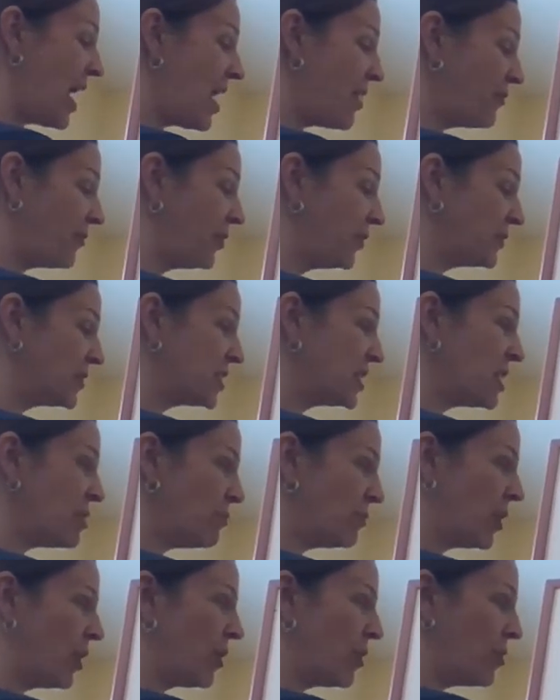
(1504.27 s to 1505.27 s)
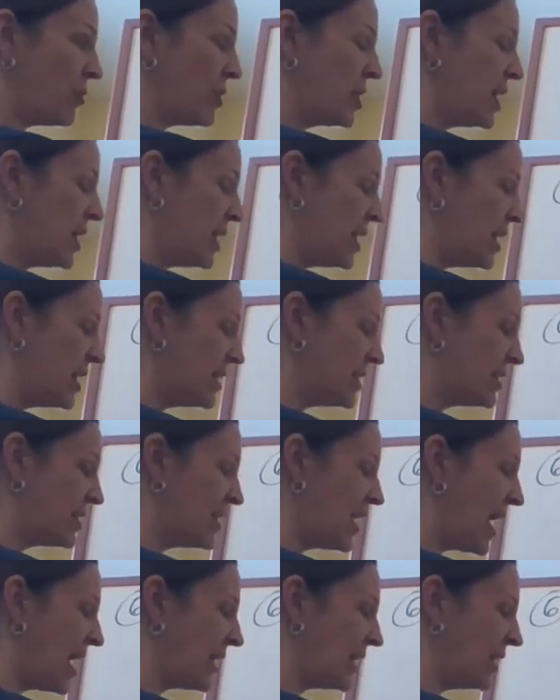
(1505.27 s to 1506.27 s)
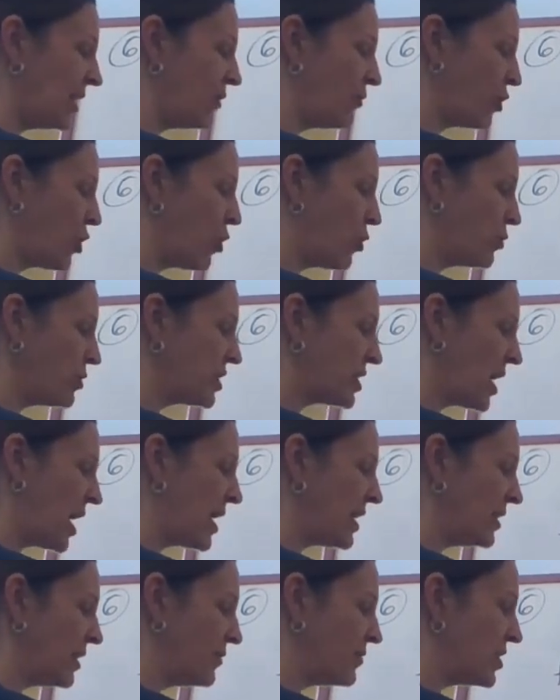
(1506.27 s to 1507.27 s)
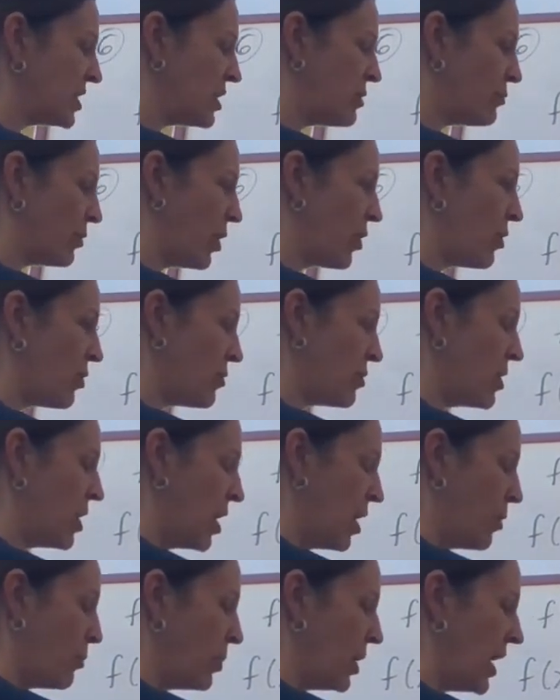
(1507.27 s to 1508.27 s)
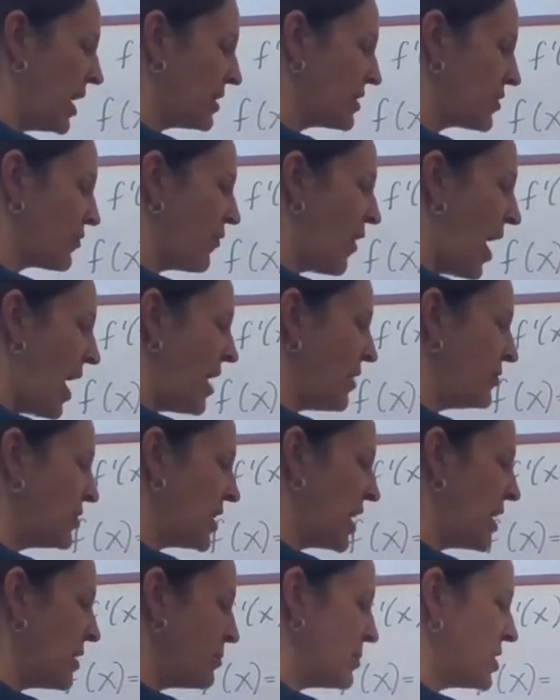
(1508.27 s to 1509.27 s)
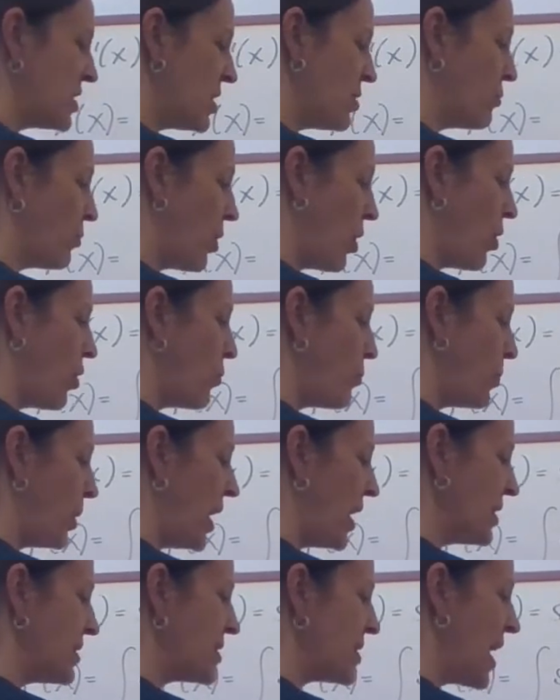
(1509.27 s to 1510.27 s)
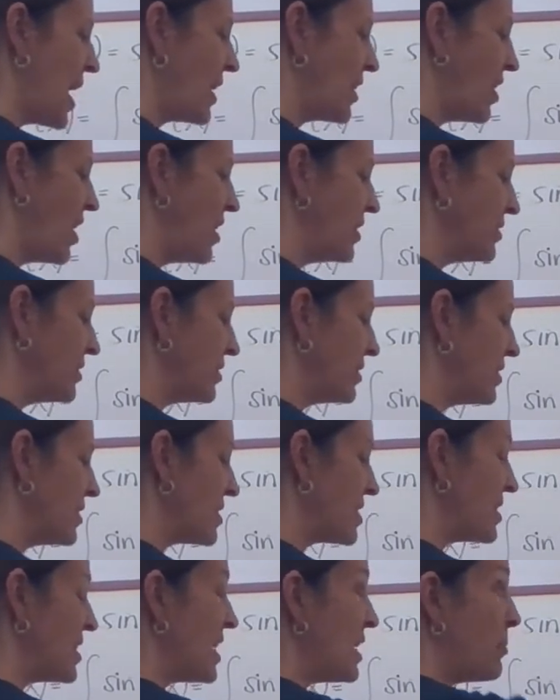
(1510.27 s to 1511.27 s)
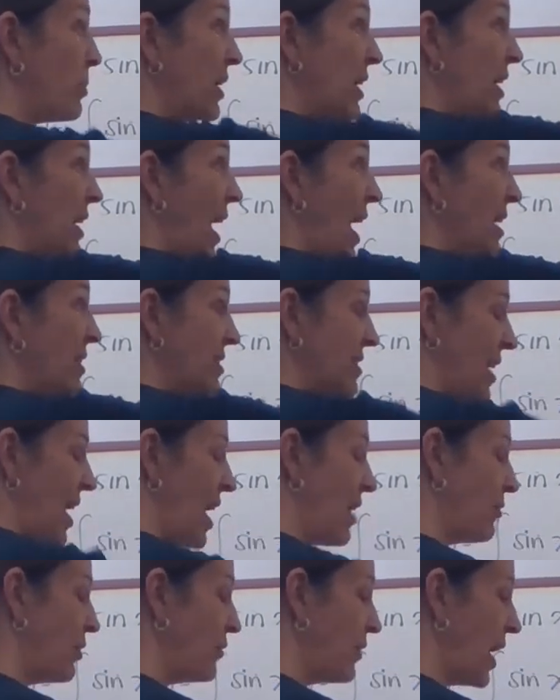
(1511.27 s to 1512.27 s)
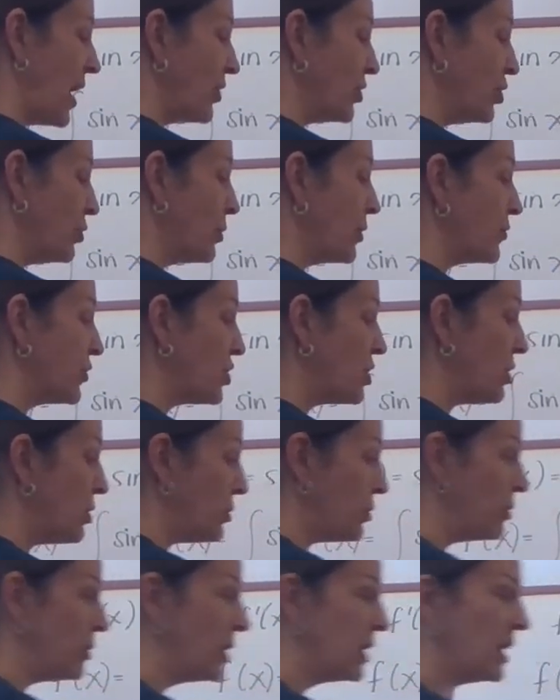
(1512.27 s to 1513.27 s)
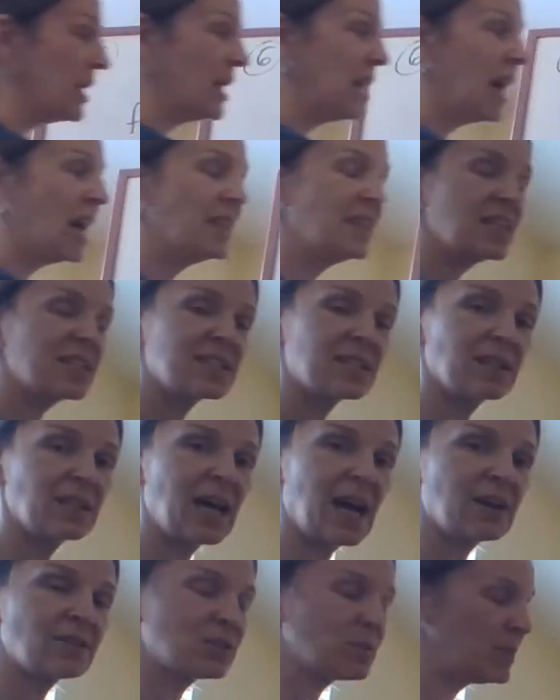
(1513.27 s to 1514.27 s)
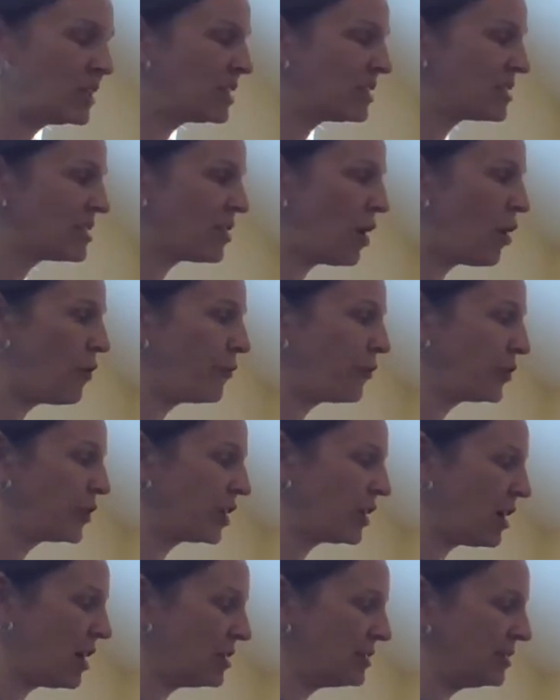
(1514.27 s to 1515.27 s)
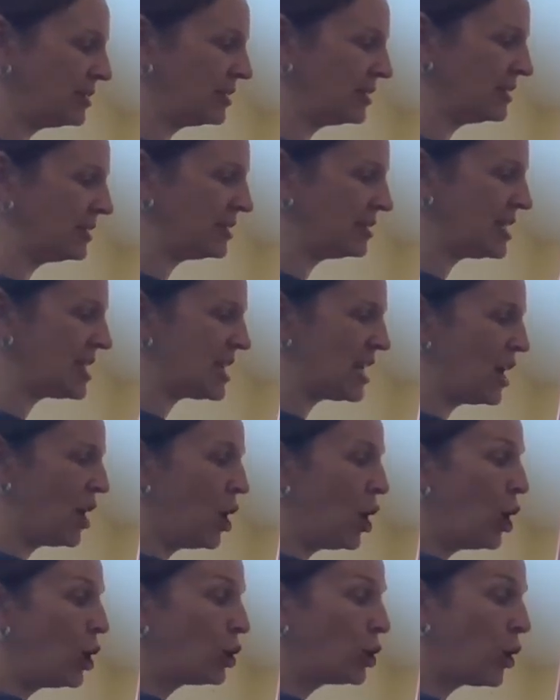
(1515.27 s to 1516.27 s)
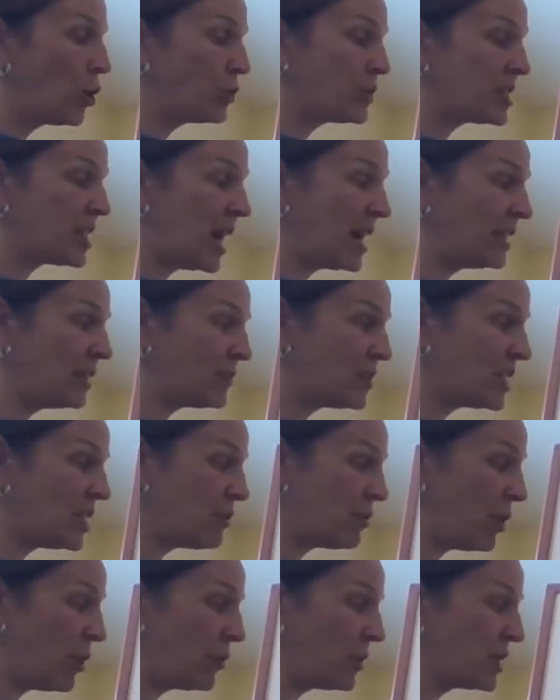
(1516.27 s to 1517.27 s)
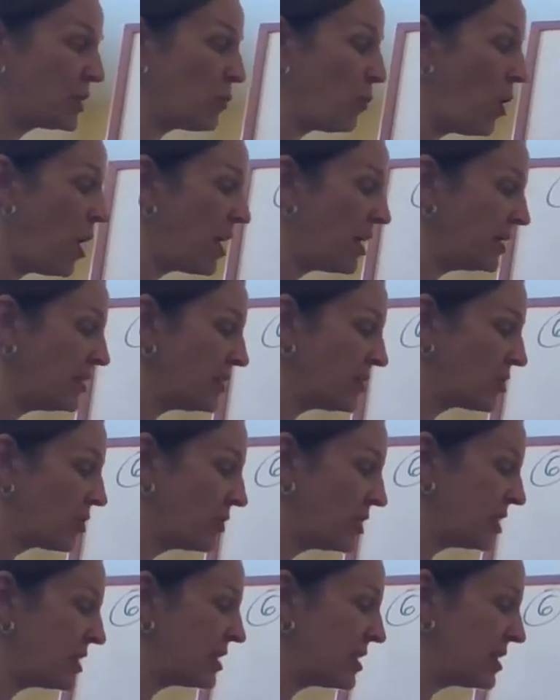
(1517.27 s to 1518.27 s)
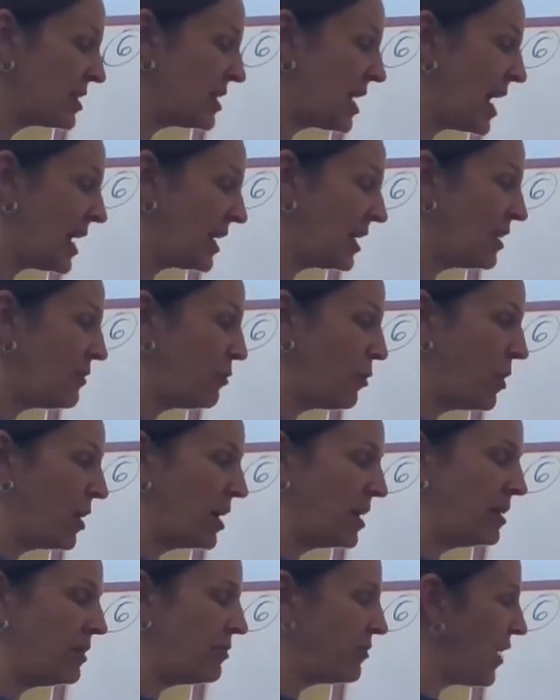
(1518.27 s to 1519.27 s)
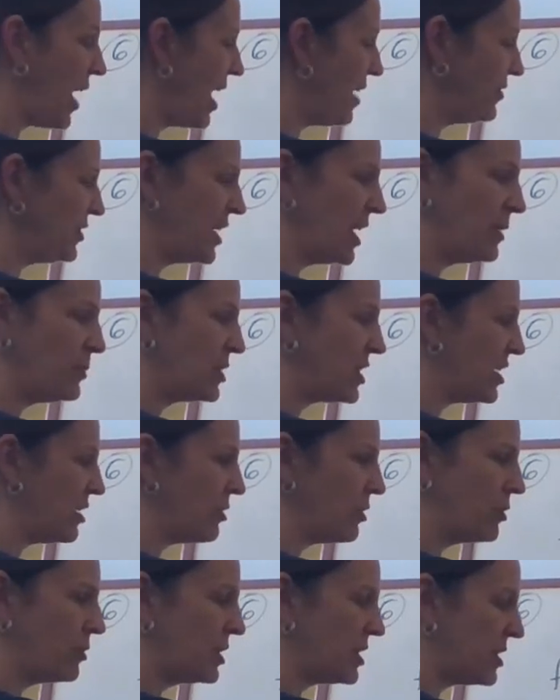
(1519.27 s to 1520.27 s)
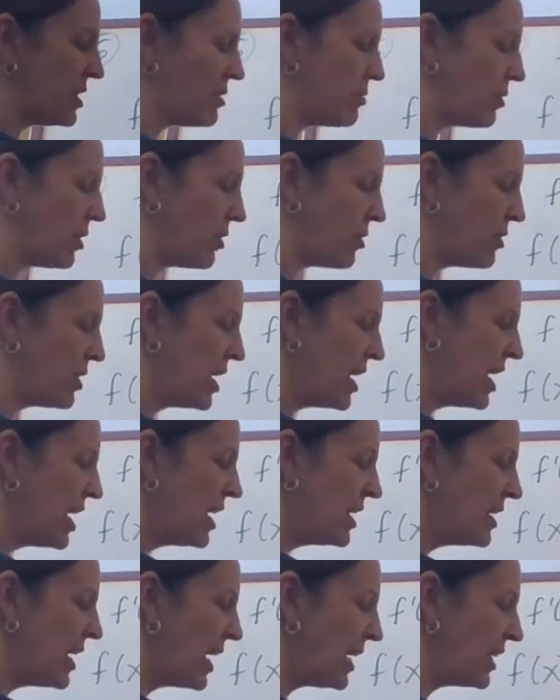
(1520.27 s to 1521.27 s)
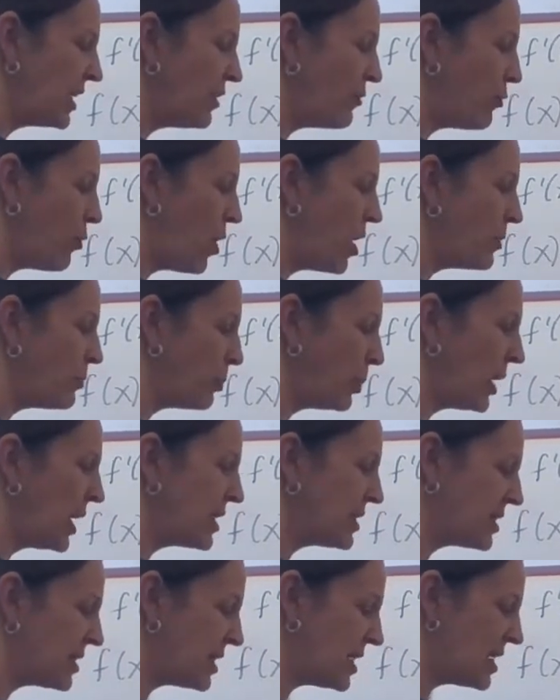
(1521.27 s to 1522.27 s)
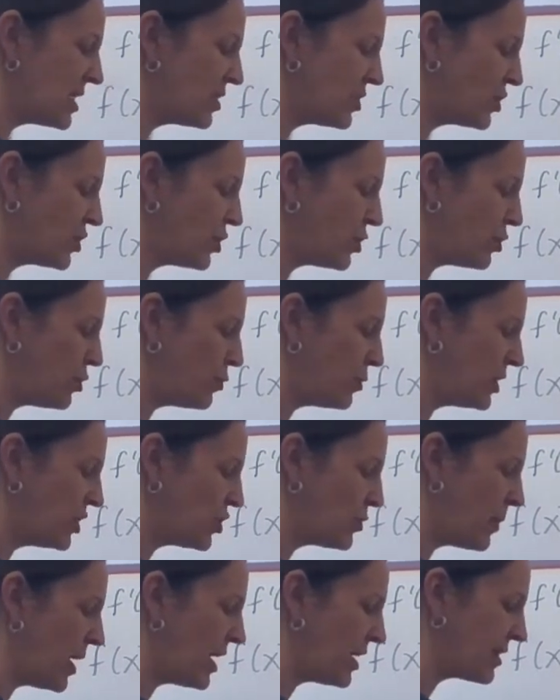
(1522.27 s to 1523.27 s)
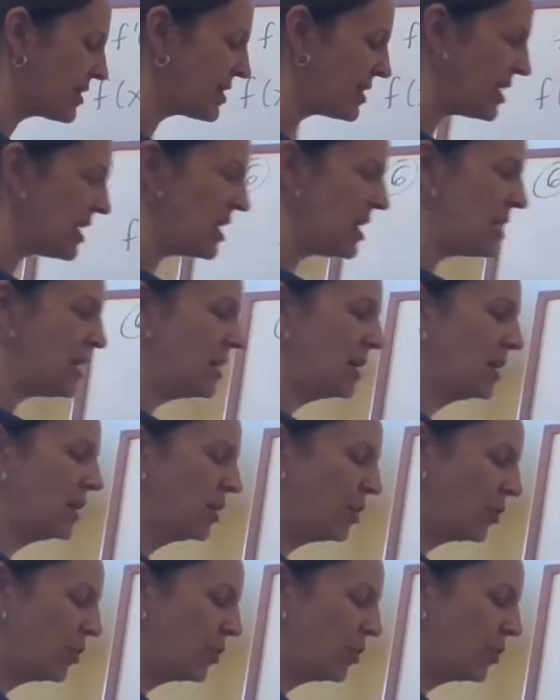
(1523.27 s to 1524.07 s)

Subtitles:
f of 0 is negative cosine of 0 plus 5 times 0 plus that constant c, but it has to have a value of 2, and this allows me to solve for the constant c. Cosine of 0 is 1, so this is negative 1. 5 times 0 is 0. Negative 1 plus c is 2, which makes c